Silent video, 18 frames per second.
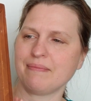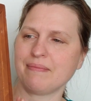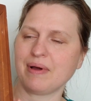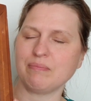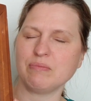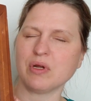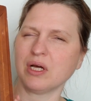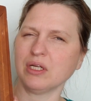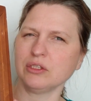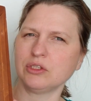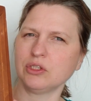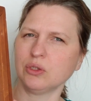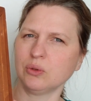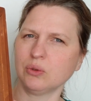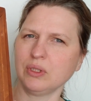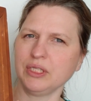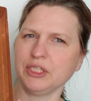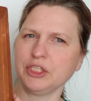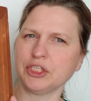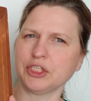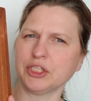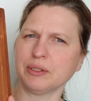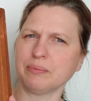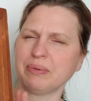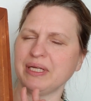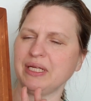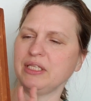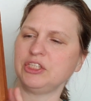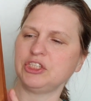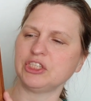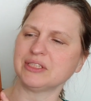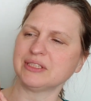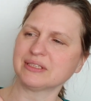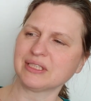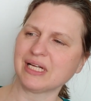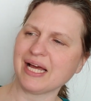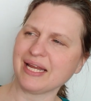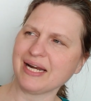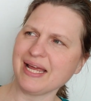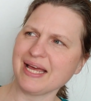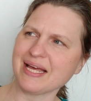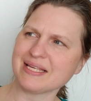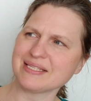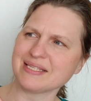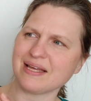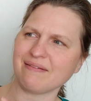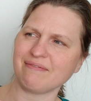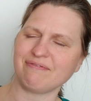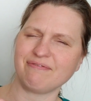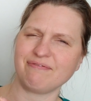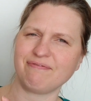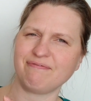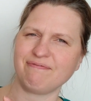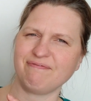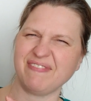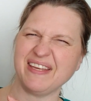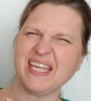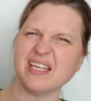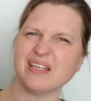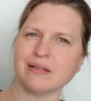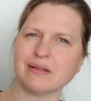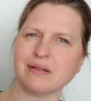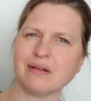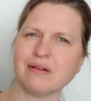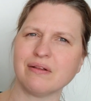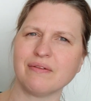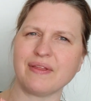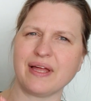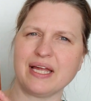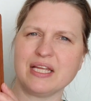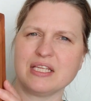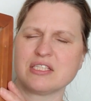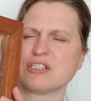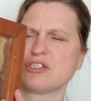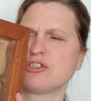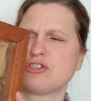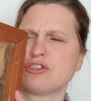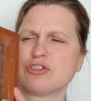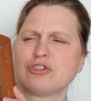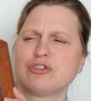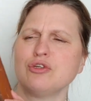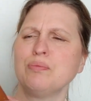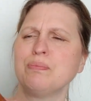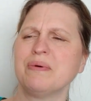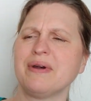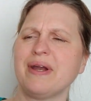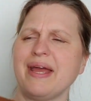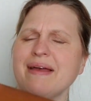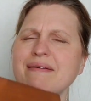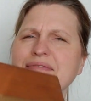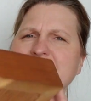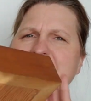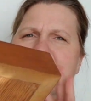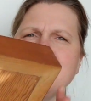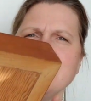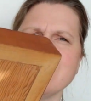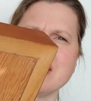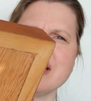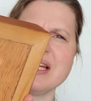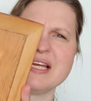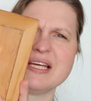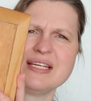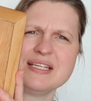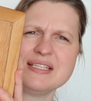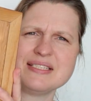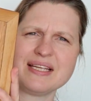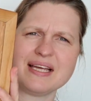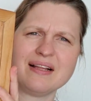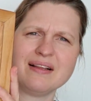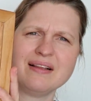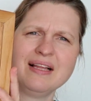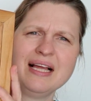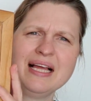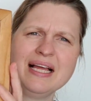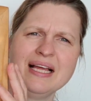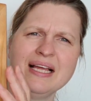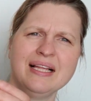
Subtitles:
I'm not totally sure, but it just kind of has that feel that it's super heavy, and you can kind of tell,